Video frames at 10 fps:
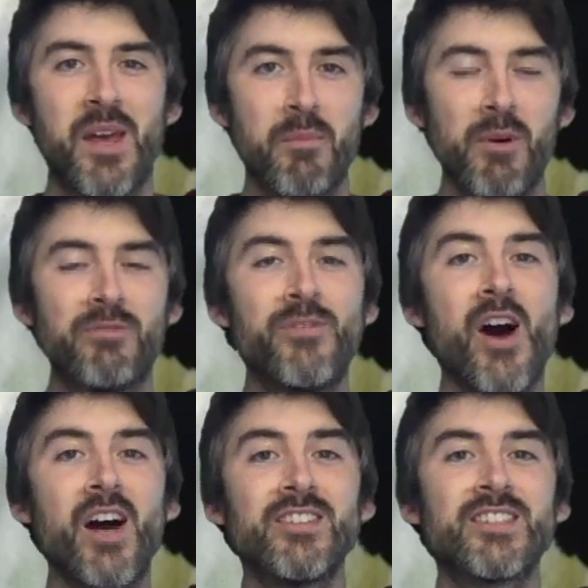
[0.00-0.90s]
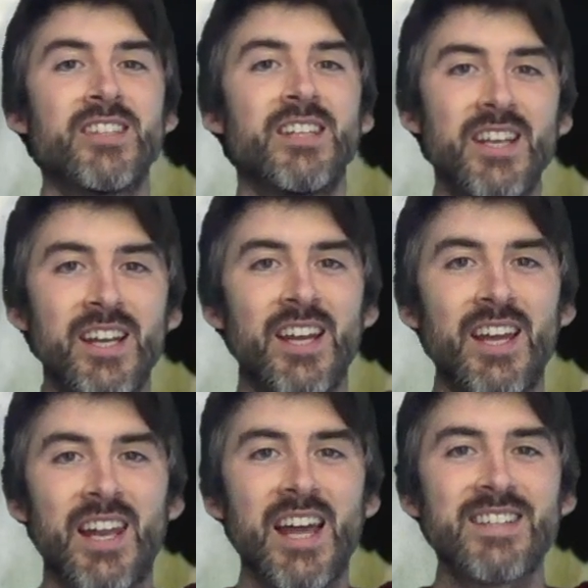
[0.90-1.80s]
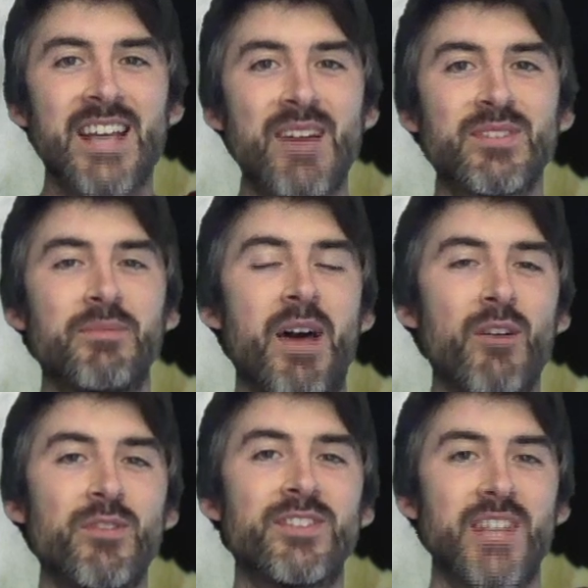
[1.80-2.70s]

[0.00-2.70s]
But first, let's have some health and